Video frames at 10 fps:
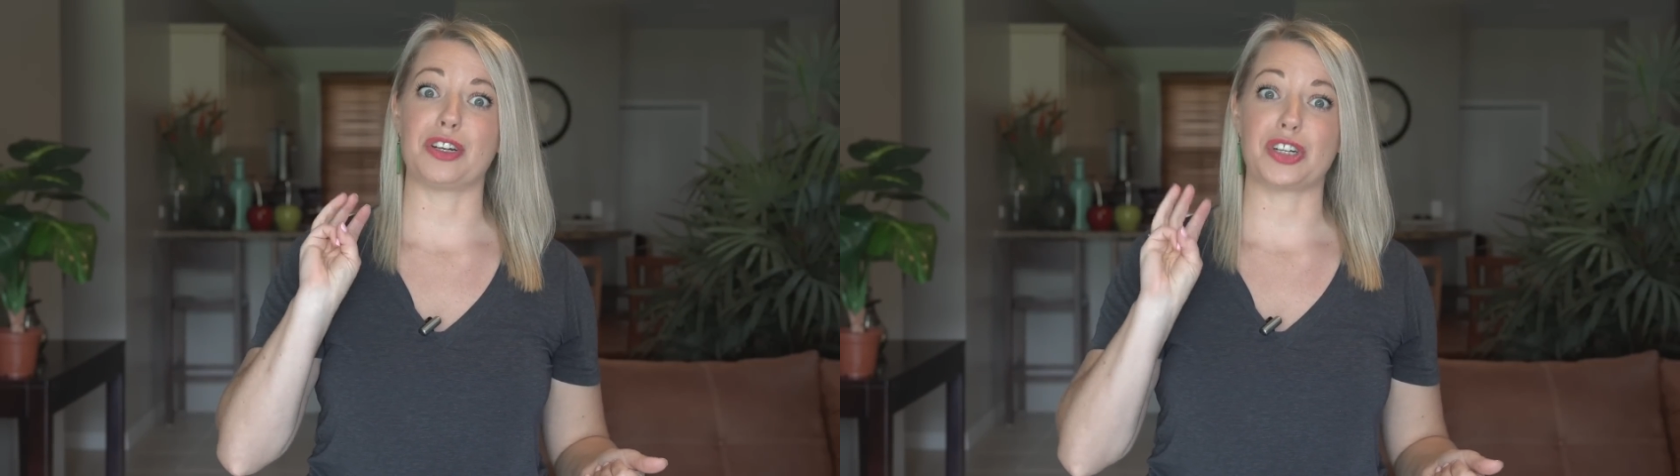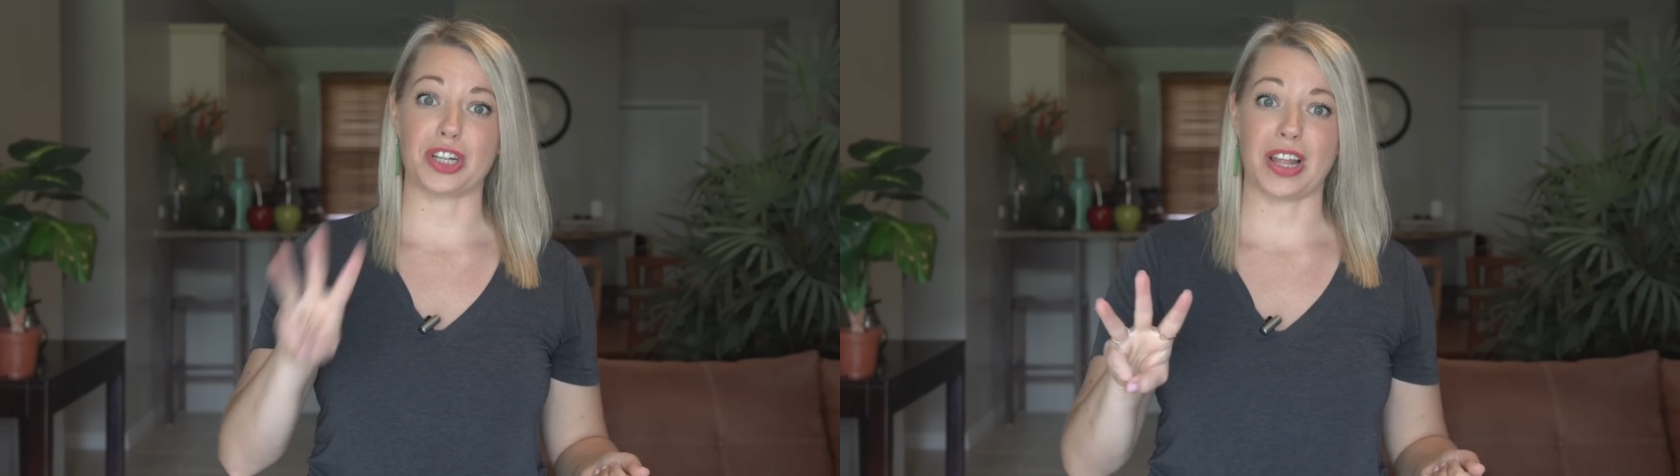
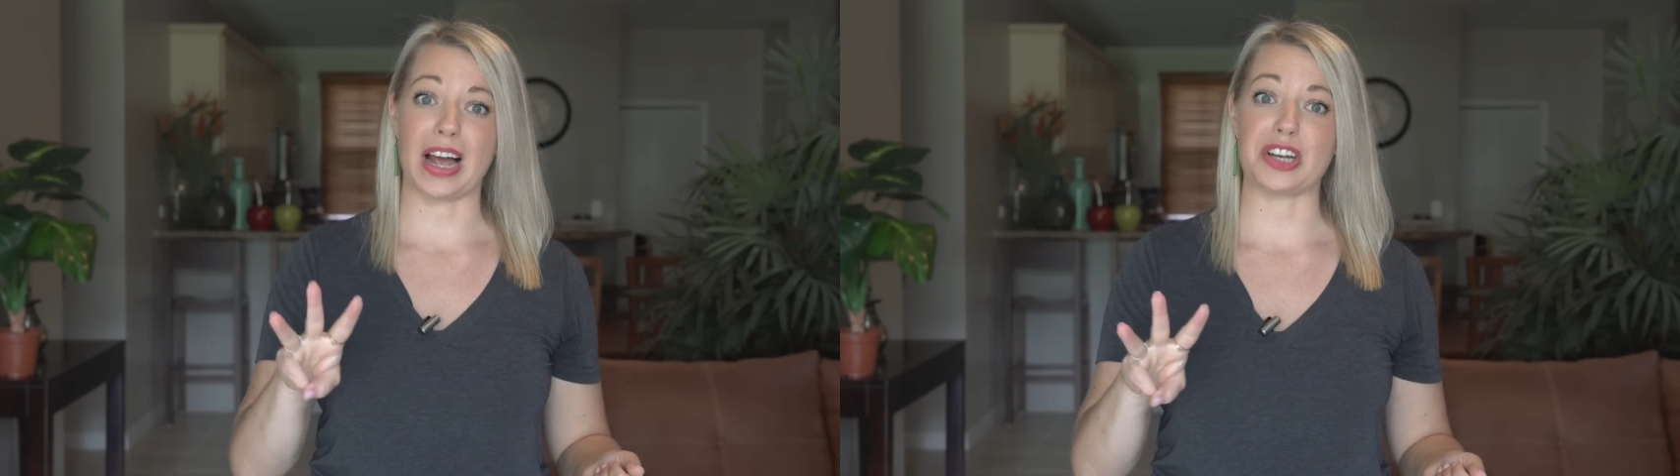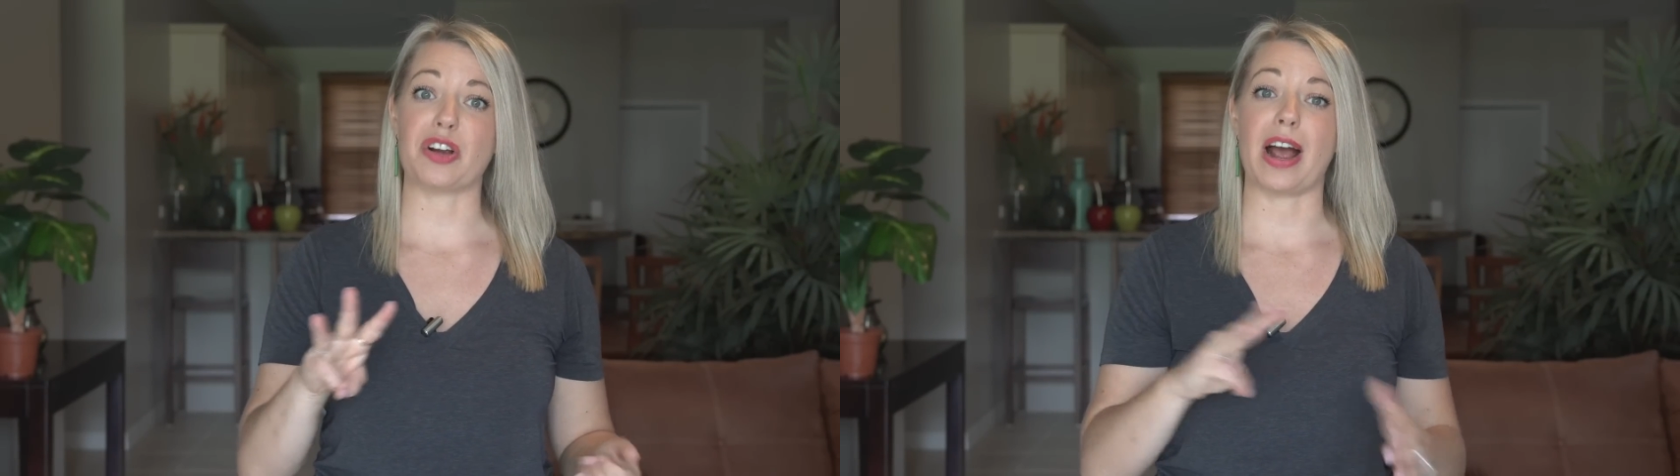
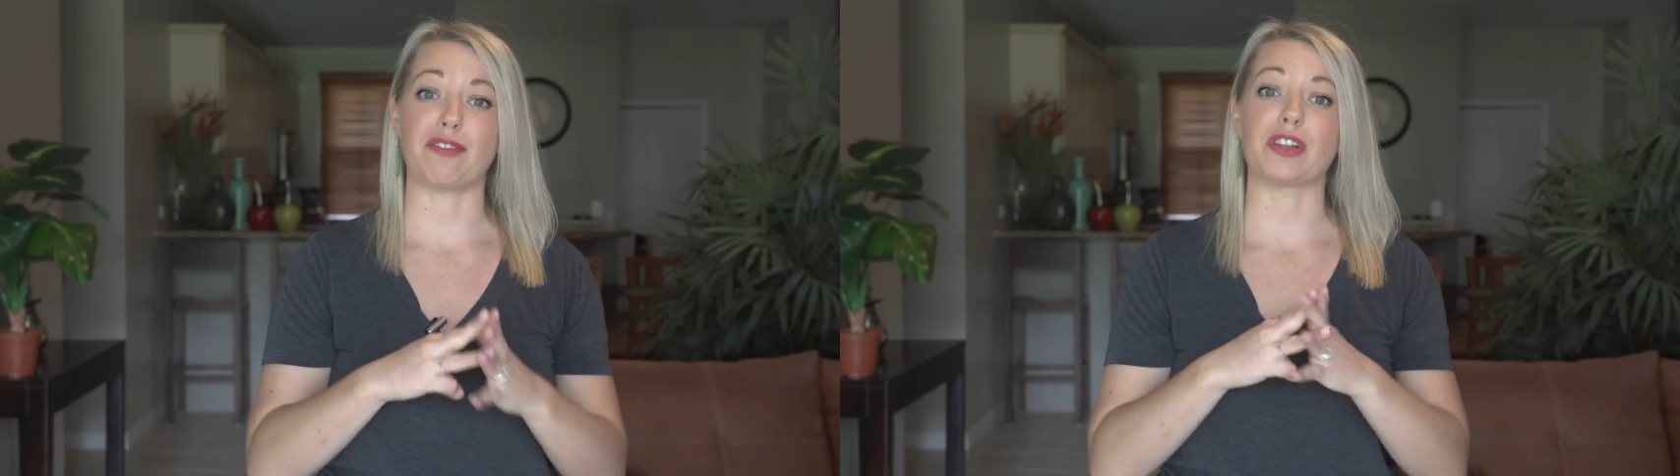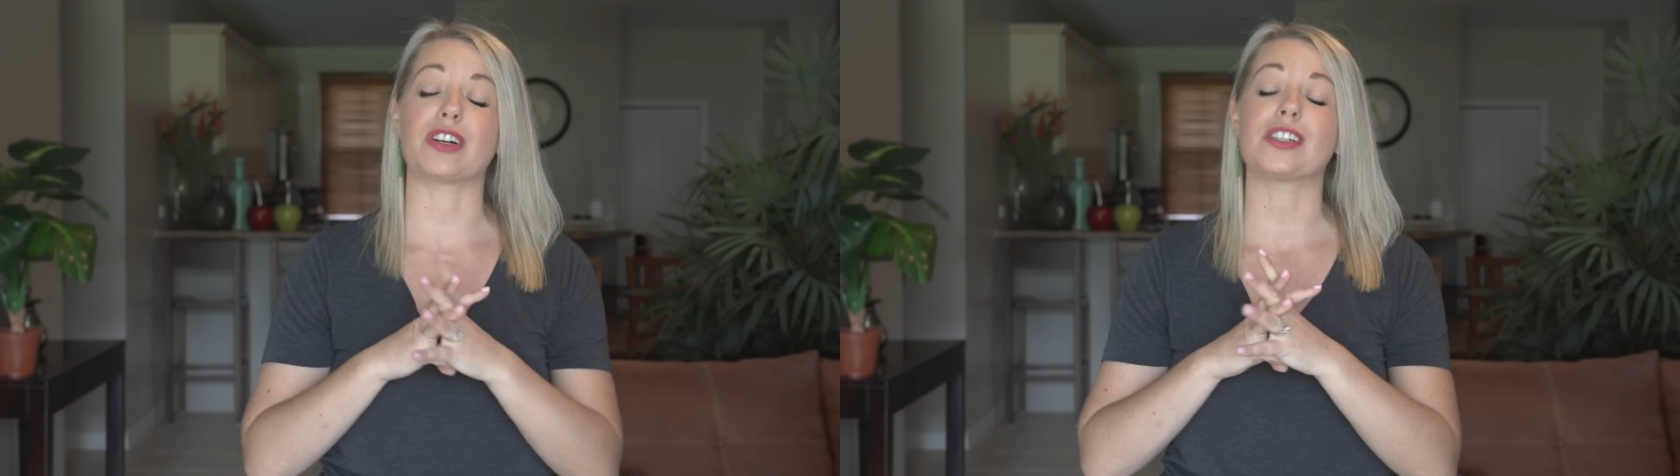July
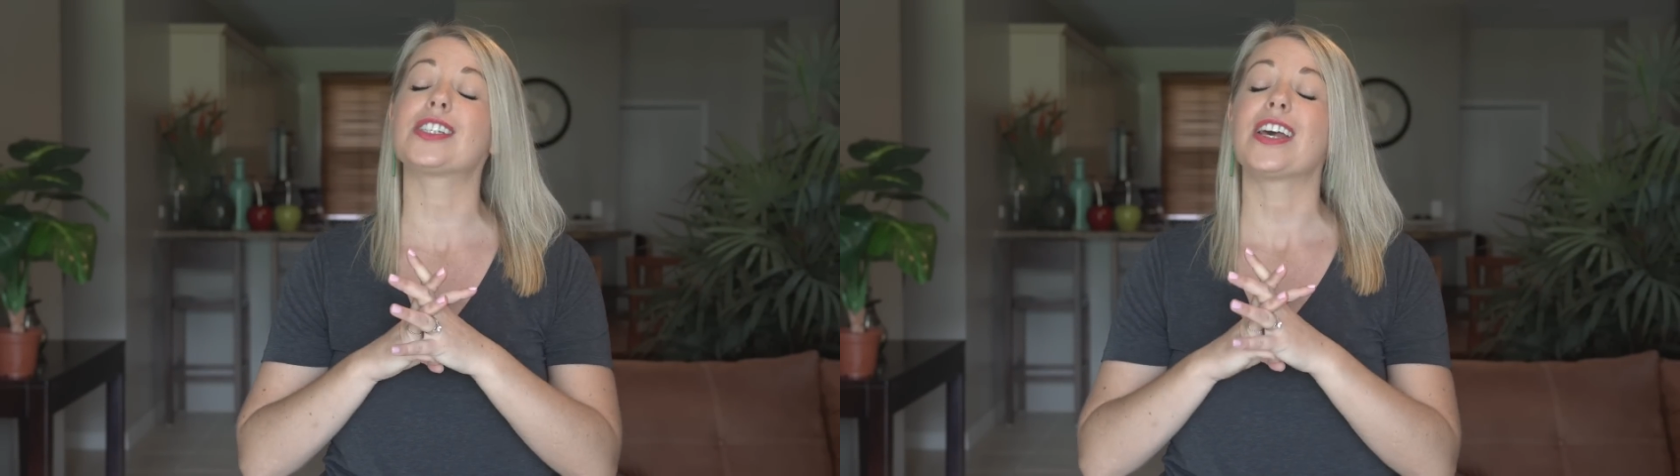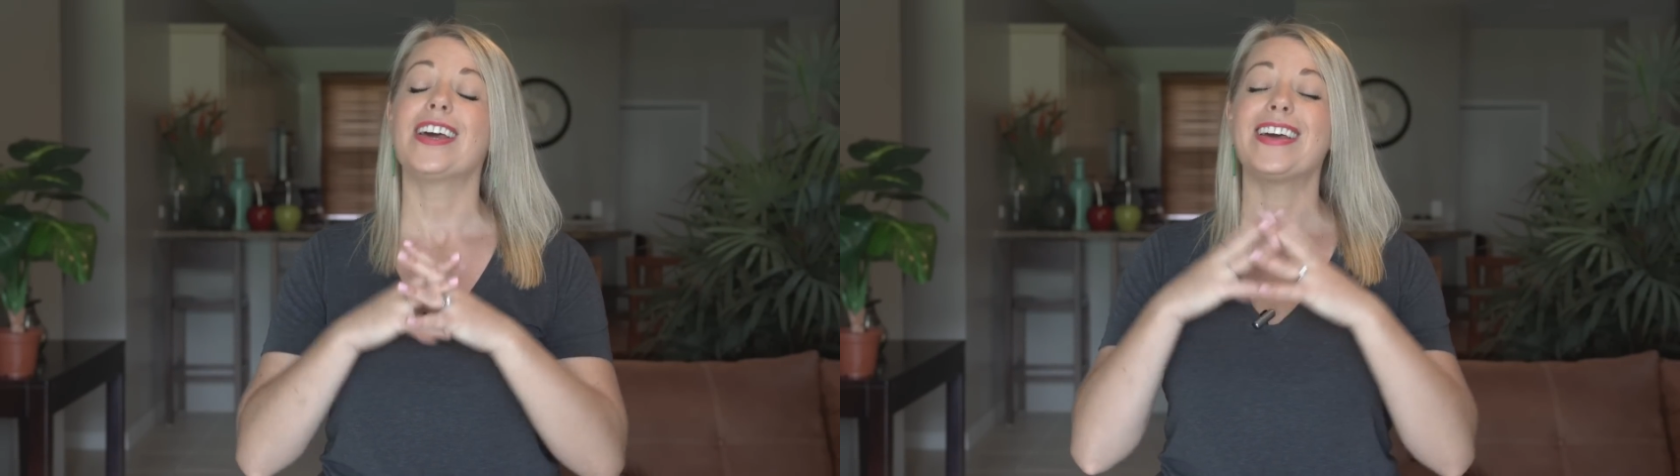travelers
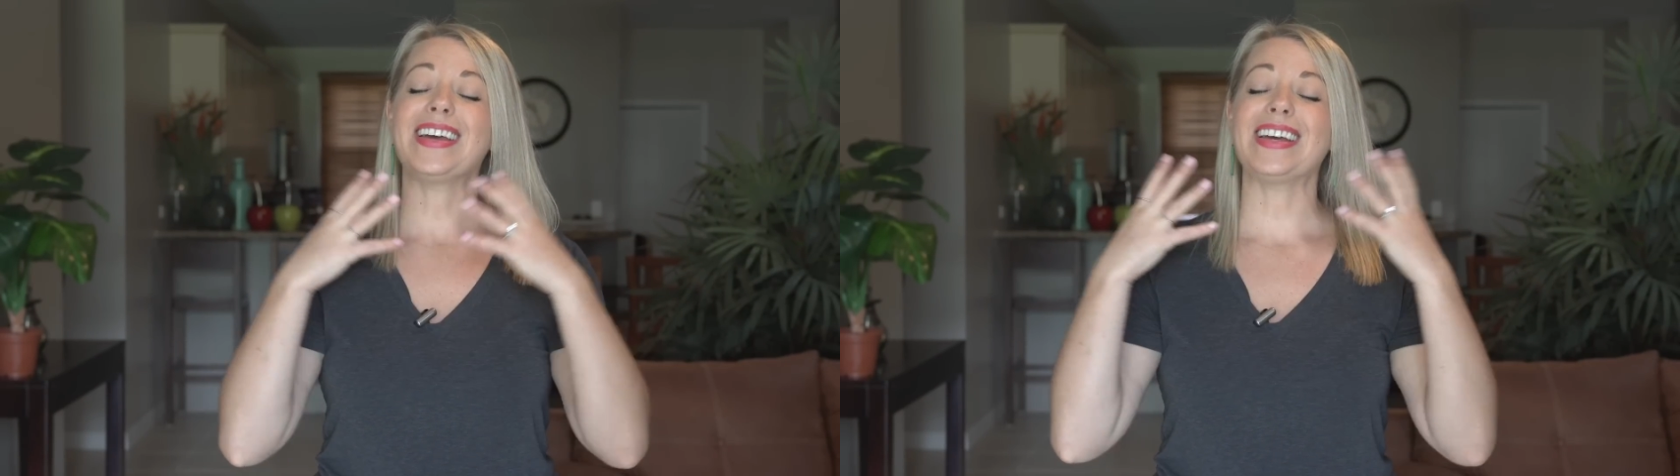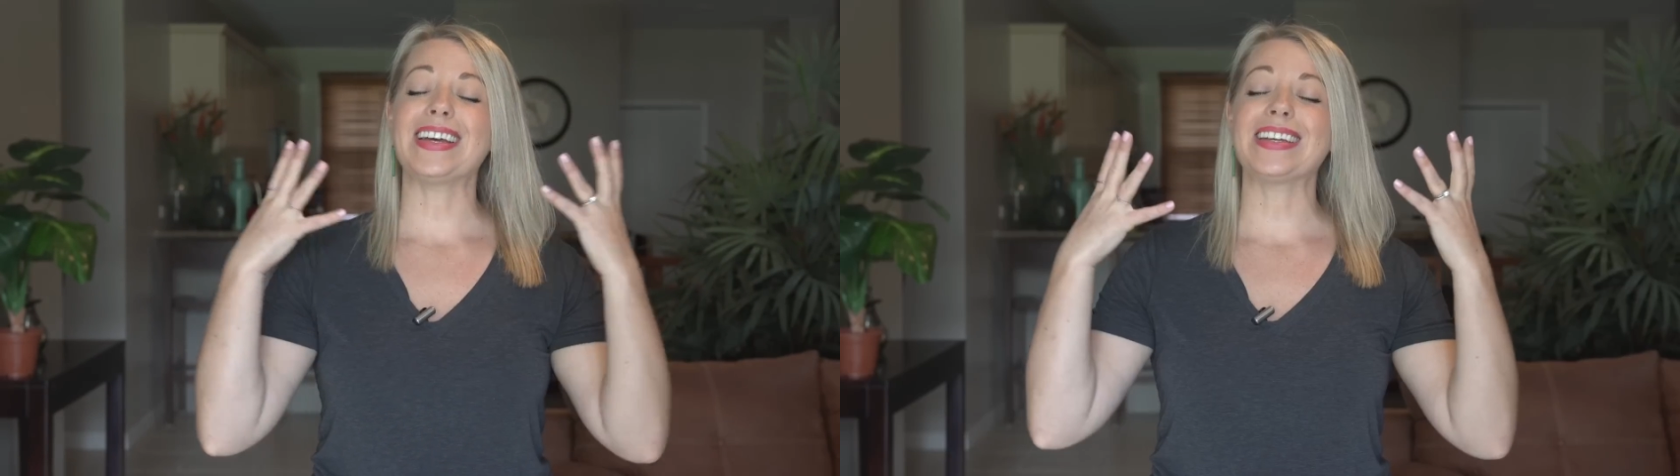
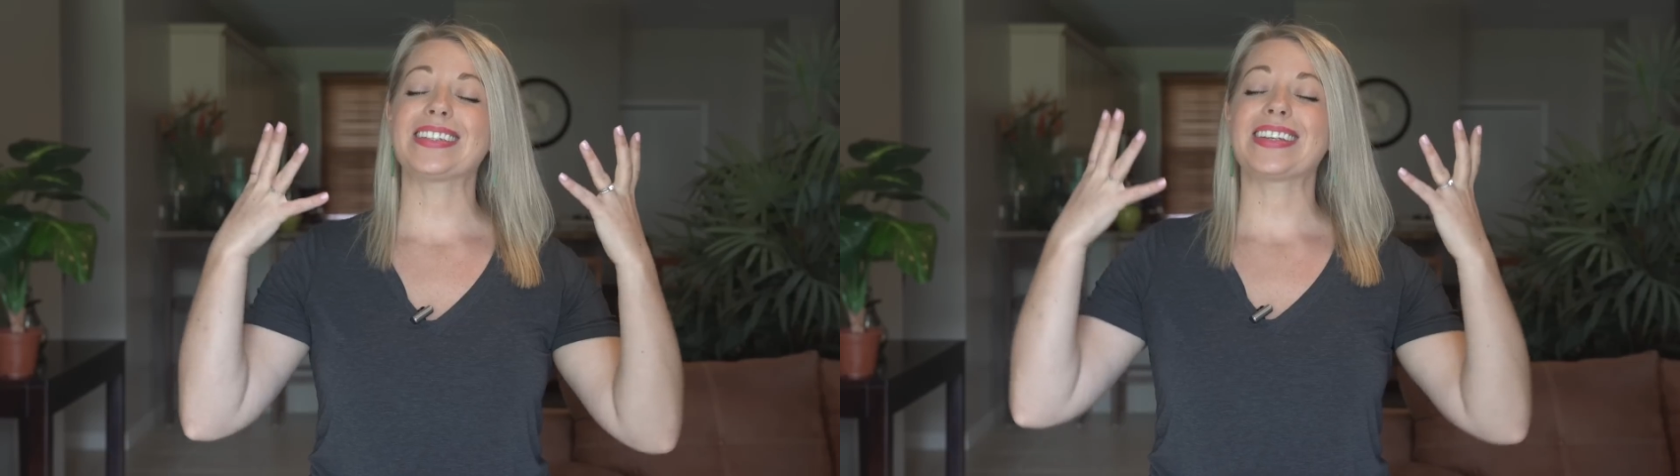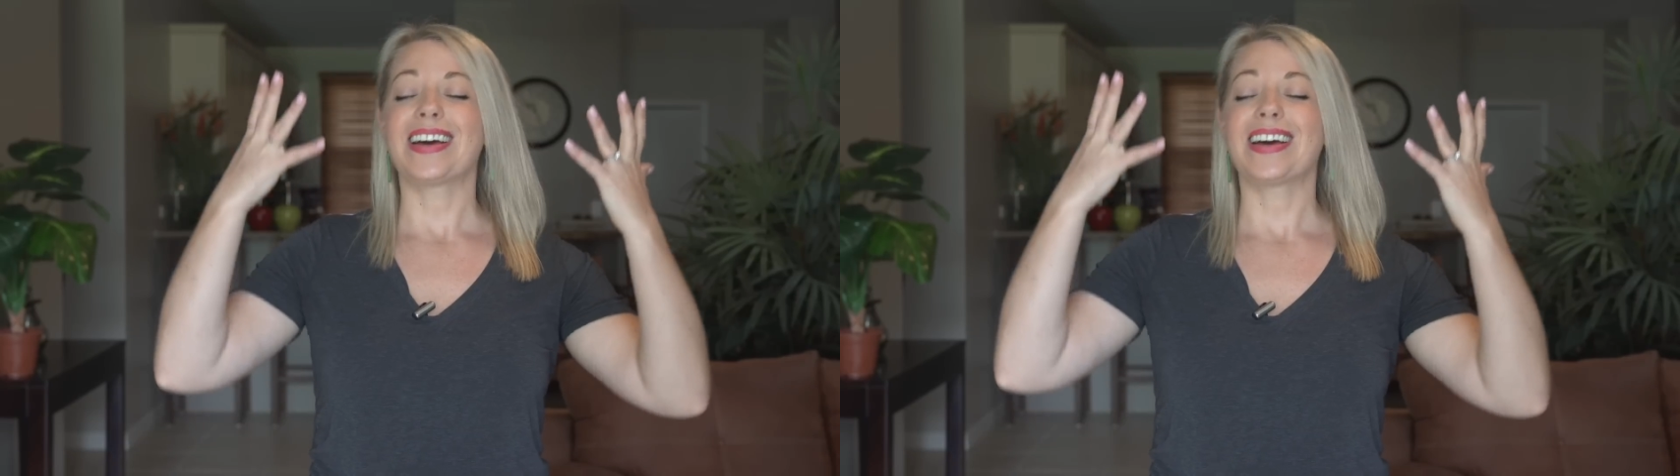is